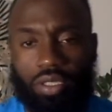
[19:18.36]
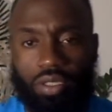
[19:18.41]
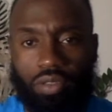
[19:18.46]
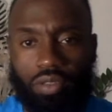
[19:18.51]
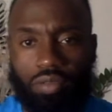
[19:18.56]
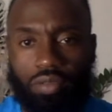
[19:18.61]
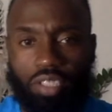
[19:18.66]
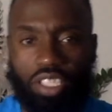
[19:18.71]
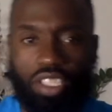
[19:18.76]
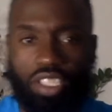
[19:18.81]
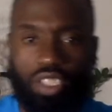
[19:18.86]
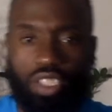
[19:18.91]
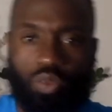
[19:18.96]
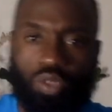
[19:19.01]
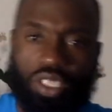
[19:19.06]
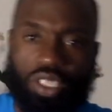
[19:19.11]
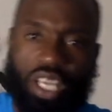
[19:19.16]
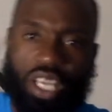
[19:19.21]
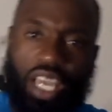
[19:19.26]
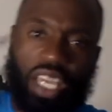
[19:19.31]
This is what
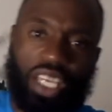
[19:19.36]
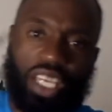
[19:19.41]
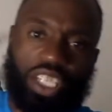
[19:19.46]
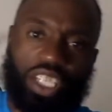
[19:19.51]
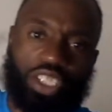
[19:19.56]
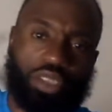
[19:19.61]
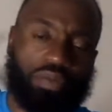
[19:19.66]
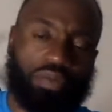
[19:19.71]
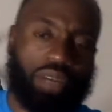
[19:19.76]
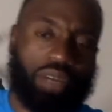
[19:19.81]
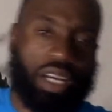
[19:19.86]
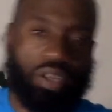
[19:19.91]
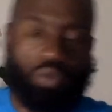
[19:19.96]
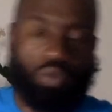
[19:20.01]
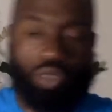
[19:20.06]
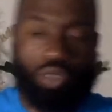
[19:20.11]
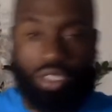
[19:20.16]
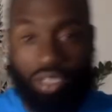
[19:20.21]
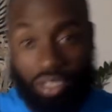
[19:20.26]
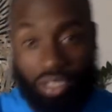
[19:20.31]
the Asian man
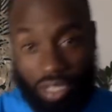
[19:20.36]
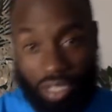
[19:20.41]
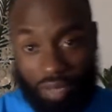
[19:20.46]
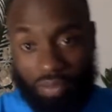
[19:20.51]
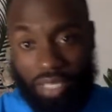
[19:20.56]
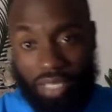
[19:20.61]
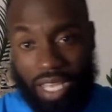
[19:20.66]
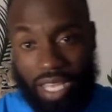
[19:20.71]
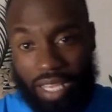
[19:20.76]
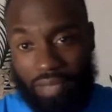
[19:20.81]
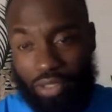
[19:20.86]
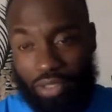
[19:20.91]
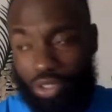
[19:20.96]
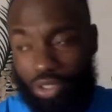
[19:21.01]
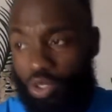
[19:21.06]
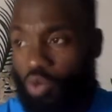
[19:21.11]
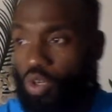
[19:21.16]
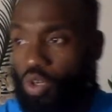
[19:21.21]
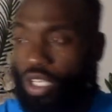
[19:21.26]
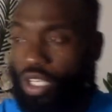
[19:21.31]
wants sometimes. You know
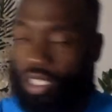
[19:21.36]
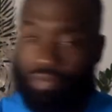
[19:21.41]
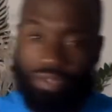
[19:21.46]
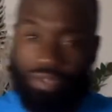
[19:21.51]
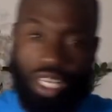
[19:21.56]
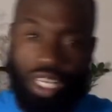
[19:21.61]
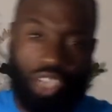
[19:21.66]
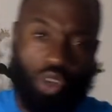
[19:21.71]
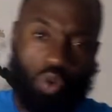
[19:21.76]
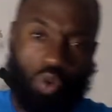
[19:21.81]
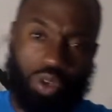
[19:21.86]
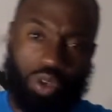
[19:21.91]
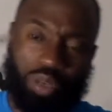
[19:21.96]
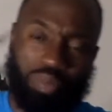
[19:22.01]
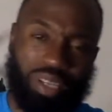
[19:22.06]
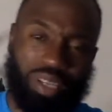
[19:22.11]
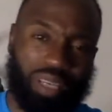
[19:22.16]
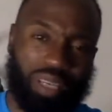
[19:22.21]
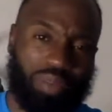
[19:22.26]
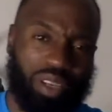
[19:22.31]
what? I don't want to
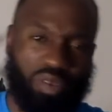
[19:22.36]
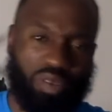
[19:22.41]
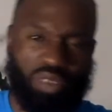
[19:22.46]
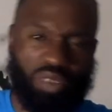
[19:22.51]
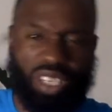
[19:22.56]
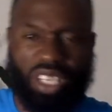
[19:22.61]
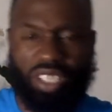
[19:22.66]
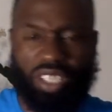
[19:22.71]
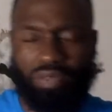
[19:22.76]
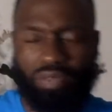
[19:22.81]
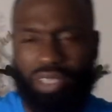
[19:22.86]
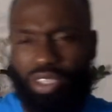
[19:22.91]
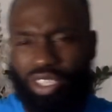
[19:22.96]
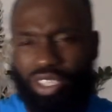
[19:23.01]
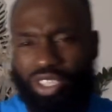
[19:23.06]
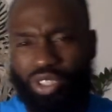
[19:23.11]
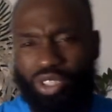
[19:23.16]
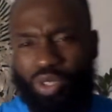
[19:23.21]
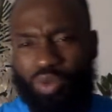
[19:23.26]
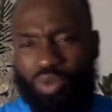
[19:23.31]
blame every Asian man, because you
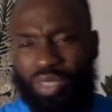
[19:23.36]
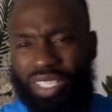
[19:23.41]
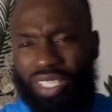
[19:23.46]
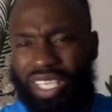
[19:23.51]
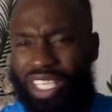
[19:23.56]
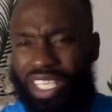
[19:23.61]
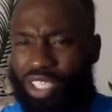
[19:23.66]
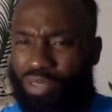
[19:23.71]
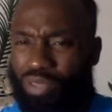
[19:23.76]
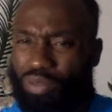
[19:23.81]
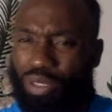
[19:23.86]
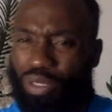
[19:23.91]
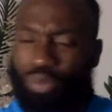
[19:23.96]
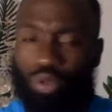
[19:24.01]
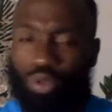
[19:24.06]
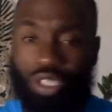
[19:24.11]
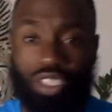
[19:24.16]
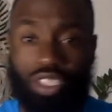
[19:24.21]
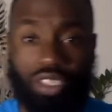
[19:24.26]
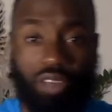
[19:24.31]
know what? The Asian people are
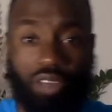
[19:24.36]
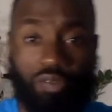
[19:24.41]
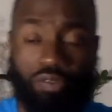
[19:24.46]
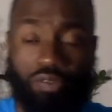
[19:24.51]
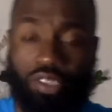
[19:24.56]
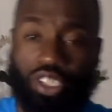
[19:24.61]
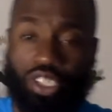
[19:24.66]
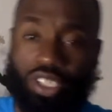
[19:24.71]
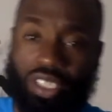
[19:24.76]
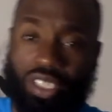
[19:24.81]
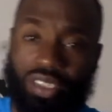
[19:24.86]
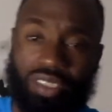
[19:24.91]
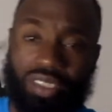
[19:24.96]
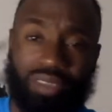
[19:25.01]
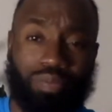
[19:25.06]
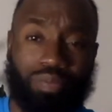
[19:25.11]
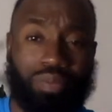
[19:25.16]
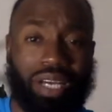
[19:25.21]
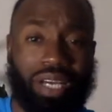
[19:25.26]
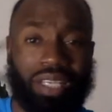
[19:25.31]
suffering just as
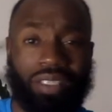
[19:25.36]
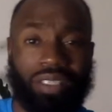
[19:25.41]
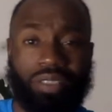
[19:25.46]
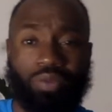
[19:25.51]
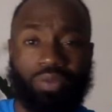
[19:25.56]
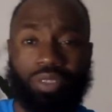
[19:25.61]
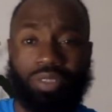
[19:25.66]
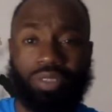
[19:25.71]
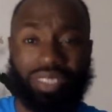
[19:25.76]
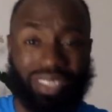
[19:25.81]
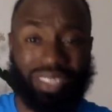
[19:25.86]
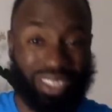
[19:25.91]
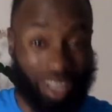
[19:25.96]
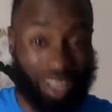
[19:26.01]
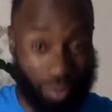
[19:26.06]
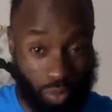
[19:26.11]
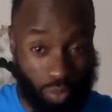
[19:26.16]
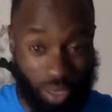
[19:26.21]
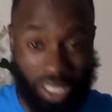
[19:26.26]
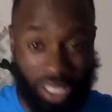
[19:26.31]
bad as well in
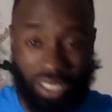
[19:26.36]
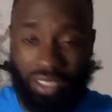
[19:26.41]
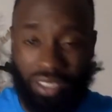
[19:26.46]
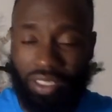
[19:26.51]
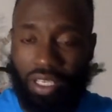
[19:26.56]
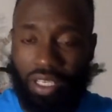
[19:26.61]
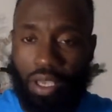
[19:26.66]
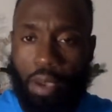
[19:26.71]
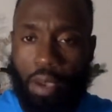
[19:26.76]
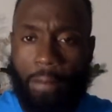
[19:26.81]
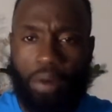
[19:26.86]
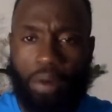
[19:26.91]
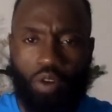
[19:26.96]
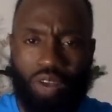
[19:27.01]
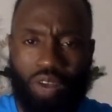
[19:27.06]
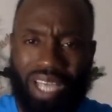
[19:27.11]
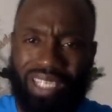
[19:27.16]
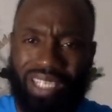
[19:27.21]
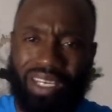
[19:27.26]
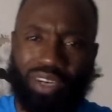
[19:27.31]
some ways. But
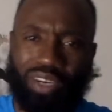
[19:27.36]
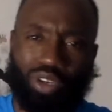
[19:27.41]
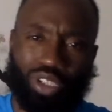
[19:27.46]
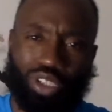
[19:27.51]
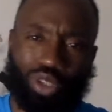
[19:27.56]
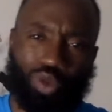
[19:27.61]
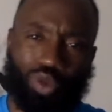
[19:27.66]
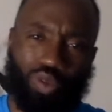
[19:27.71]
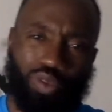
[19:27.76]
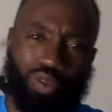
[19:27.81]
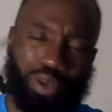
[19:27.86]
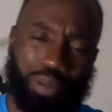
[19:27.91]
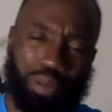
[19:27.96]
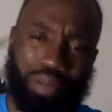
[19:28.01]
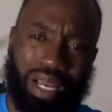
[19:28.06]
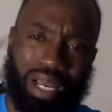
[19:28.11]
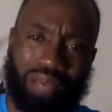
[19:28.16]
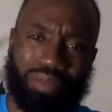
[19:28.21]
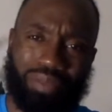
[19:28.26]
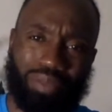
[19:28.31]
right now I've got to talk for the
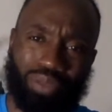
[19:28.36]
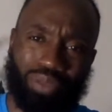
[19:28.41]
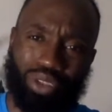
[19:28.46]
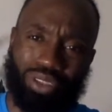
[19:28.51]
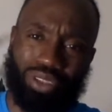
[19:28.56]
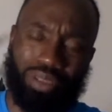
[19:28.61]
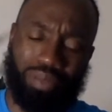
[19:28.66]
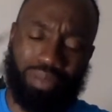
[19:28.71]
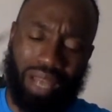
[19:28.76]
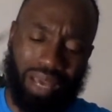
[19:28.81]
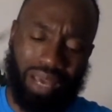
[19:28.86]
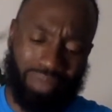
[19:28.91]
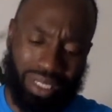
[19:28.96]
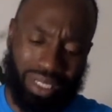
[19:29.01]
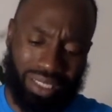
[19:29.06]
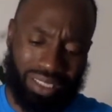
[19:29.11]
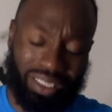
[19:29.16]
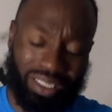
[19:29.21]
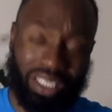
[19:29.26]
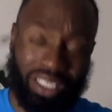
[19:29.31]
black man, because the black man
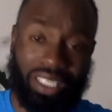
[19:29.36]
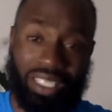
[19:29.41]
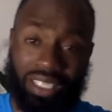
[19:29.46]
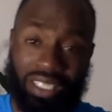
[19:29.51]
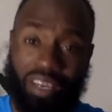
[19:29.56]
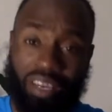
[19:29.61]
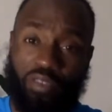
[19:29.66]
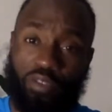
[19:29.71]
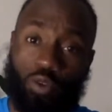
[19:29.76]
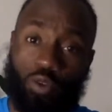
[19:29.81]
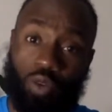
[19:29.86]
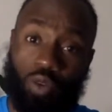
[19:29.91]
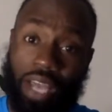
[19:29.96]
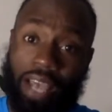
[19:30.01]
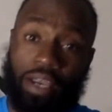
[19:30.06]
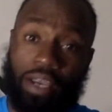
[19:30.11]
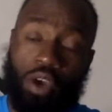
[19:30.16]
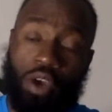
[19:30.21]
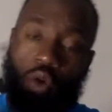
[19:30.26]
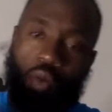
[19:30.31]
needs to heal. And I feel like
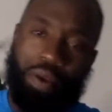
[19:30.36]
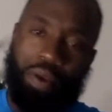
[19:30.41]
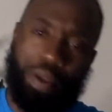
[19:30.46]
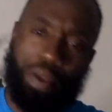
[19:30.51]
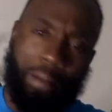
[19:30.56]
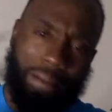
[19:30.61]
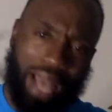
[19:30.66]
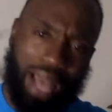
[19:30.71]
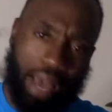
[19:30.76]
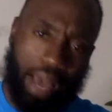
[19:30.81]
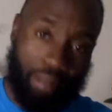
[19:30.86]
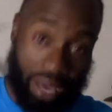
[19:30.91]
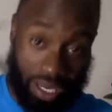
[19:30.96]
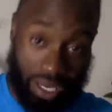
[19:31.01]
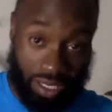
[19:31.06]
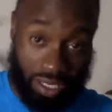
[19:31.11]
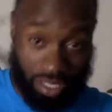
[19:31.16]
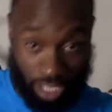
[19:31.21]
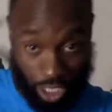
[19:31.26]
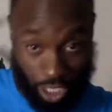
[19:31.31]
when the black man
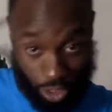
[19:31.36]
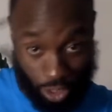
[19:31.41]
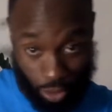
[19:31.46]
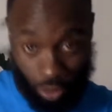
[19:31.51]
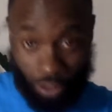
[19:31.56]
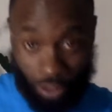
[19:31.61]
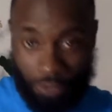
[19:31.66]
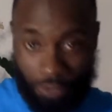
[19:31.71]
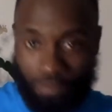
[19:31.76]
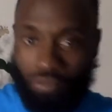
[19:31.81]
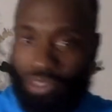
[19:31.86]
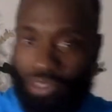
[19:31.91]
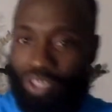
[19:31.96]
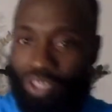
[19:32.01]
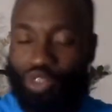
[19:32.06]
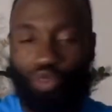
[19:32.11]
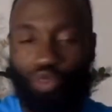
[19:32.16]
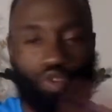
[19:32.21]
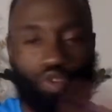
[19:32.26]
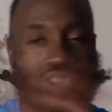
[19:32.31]
is healed, the
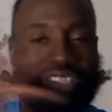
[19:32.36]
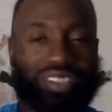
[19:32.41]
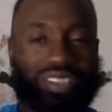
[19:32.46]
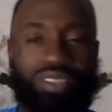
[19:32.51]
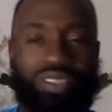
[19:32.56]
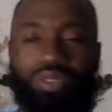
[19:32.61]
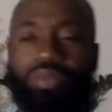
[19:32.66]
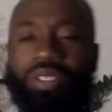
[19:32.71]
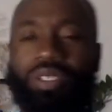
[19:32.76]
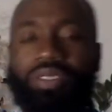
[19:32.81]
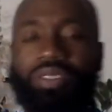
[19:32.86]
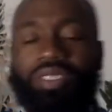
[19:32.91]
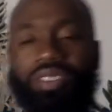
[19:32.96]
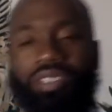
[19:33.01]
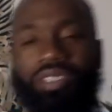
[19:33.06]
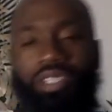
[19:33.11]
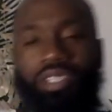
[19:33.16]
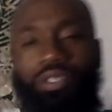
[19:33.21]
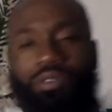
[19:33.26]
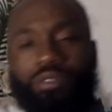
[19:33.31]
rest of the world can
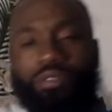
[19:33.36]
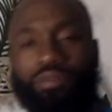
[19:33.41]
heal.